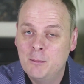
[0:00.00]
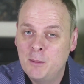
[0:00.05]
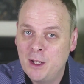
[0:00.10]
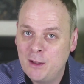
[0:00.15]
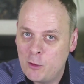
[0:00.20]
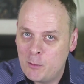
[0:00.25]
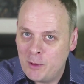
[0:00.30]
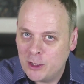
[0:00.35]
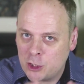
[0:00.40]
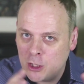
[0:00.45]

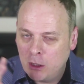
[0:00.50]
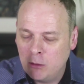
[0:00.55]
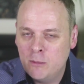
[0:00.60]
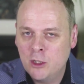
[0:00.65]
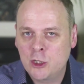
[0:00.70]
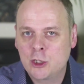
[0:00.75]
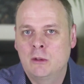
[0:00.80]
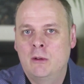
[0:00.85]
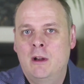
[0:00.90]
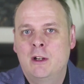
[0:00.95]
But if you imagine a
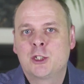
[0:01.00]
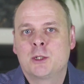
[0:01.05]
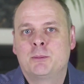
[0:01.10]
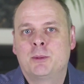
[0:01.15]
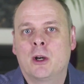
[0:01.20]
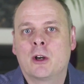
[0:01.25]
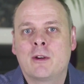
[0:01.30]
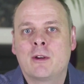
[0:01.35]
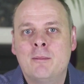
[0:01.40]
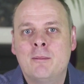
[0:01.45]
much larger
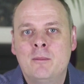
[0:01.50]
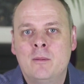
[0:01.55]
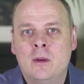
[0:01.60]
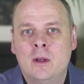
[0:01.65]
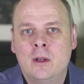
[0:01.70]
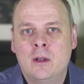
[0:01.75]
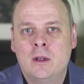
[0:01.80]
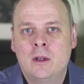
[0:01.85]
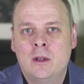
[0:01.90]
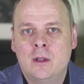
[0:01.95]
program